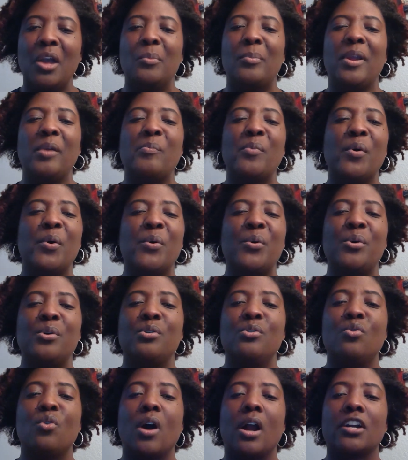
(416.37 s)
People
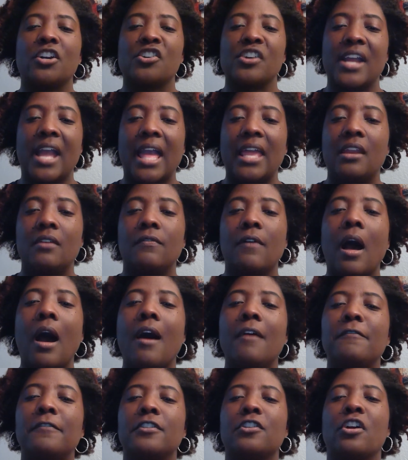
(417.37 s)
who are creative
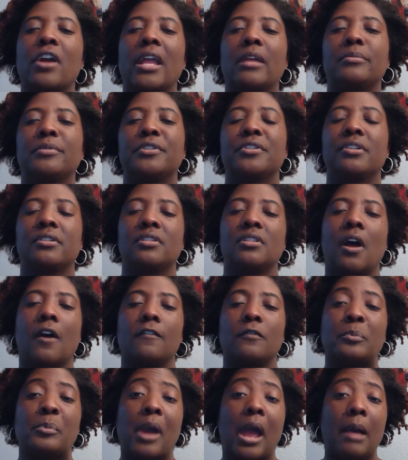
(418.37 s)
often are able to
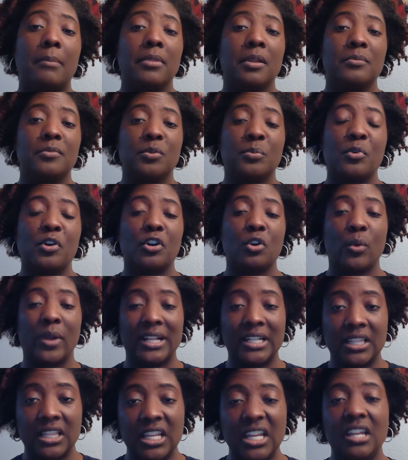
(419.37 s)
solve problems more
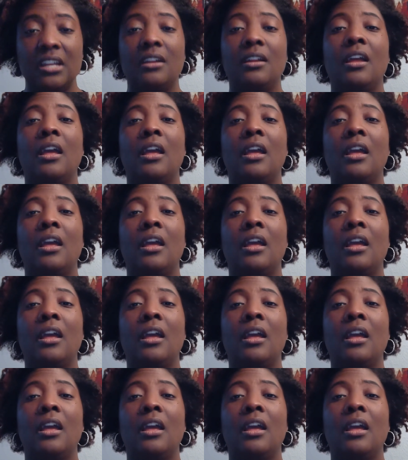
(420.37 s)
quickly